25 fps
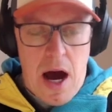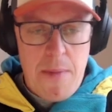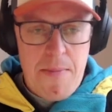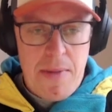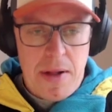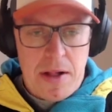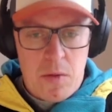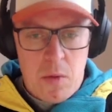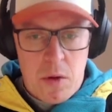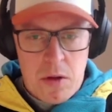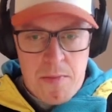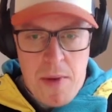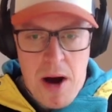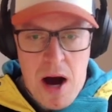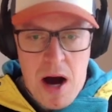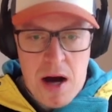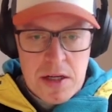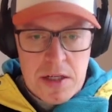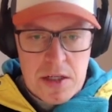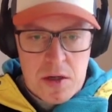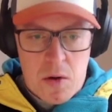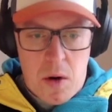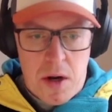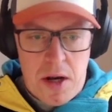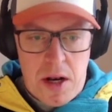I build with
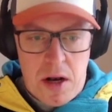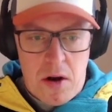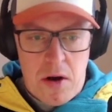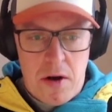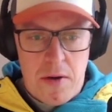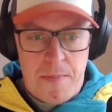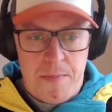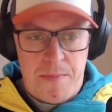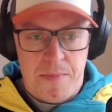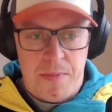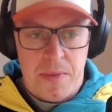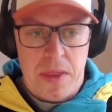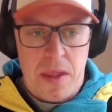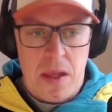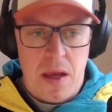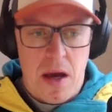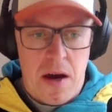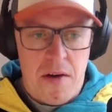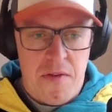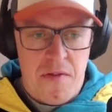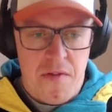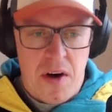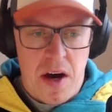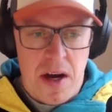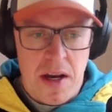Mast quite a lot.
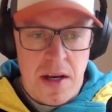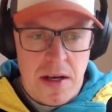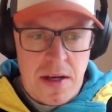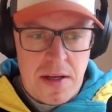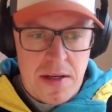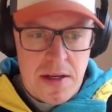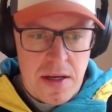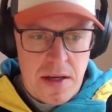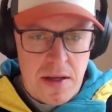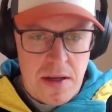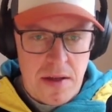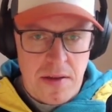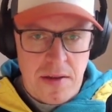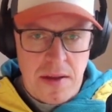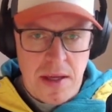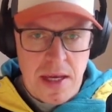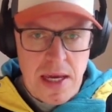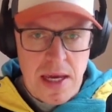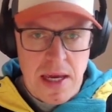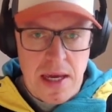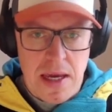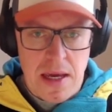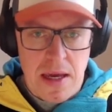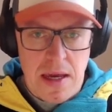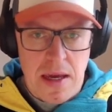I find
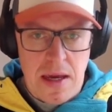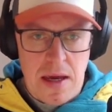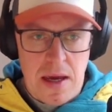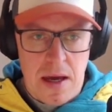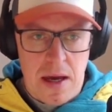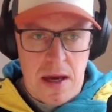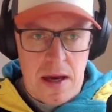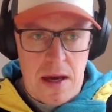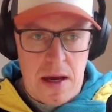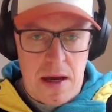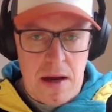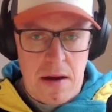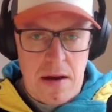the